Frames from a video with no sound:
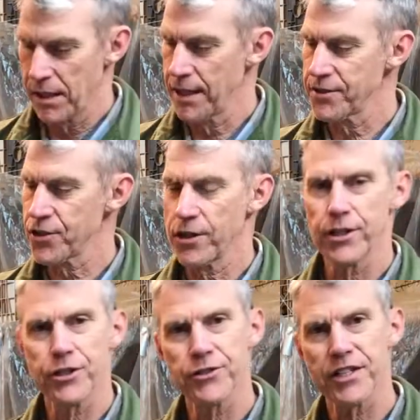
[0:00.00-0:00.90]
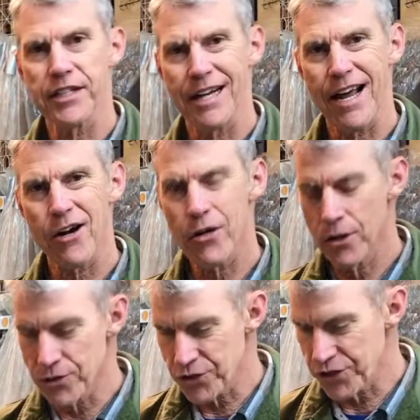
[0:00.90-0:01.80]
I started using an air
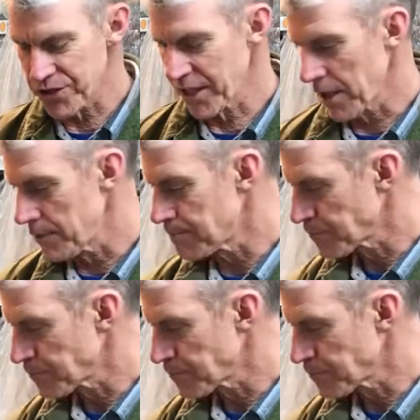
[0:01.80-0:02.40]
hose just now,